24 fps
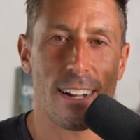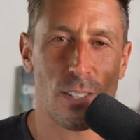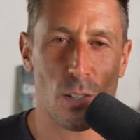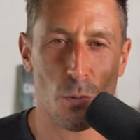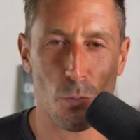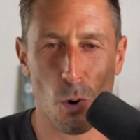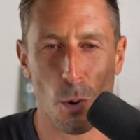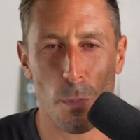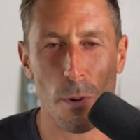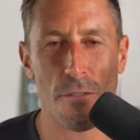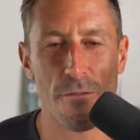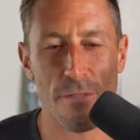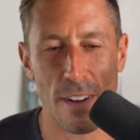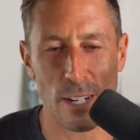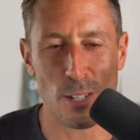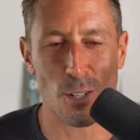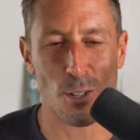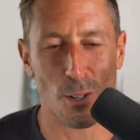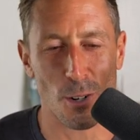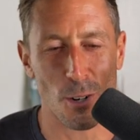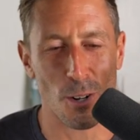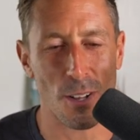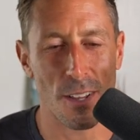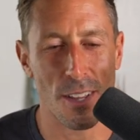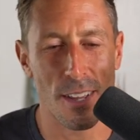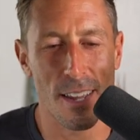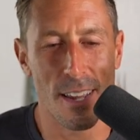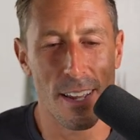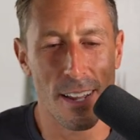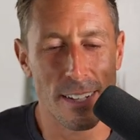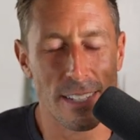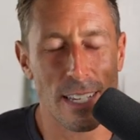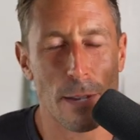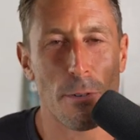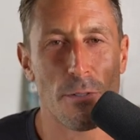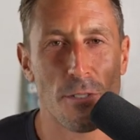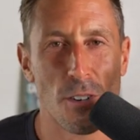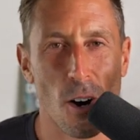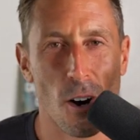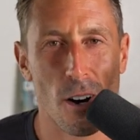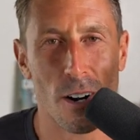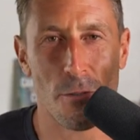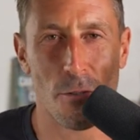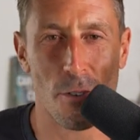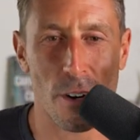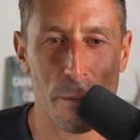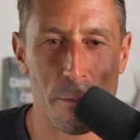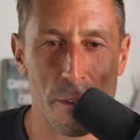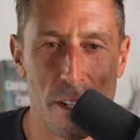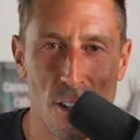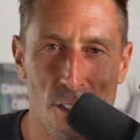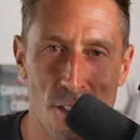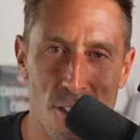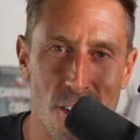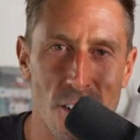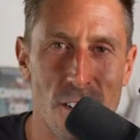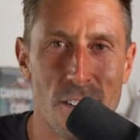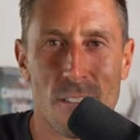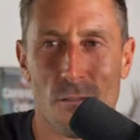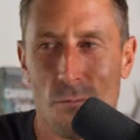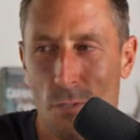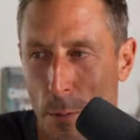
it's a more professional type of Carnivore MD shirt.